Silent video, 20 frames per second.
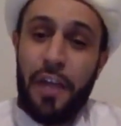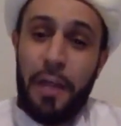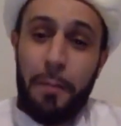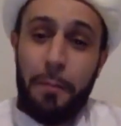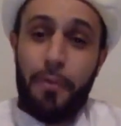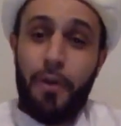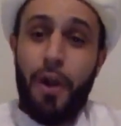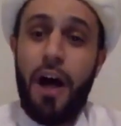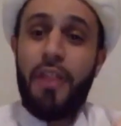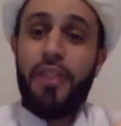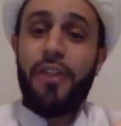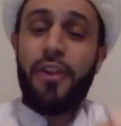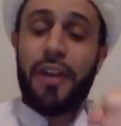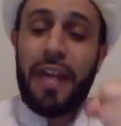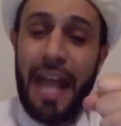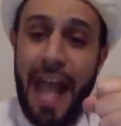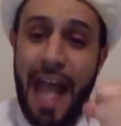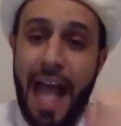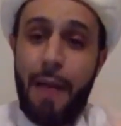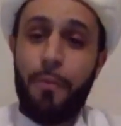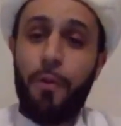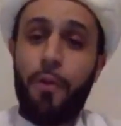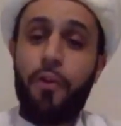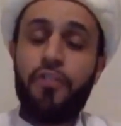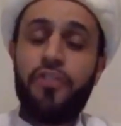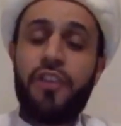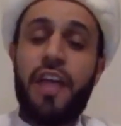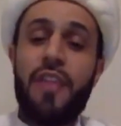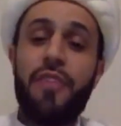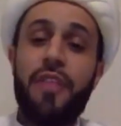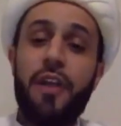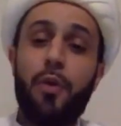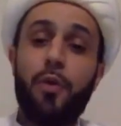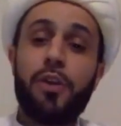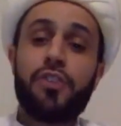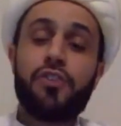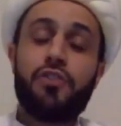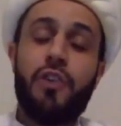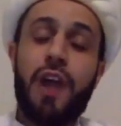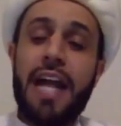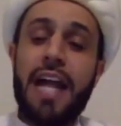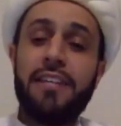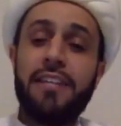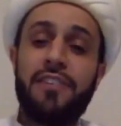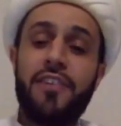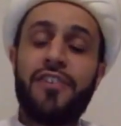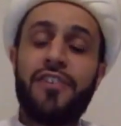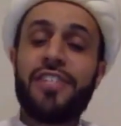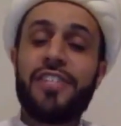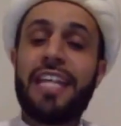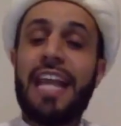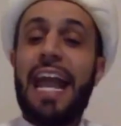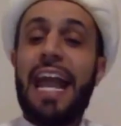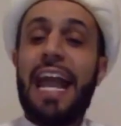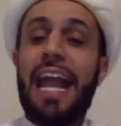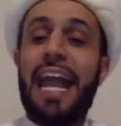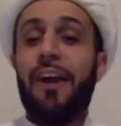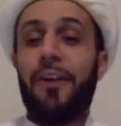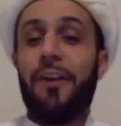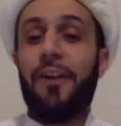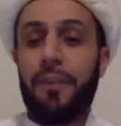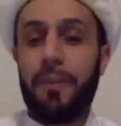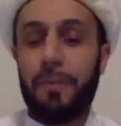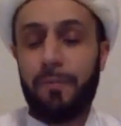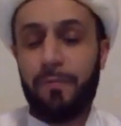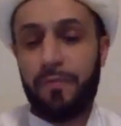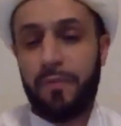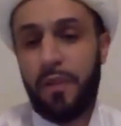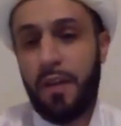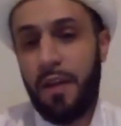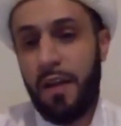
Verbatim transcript: They brought their camels and they were trying to scare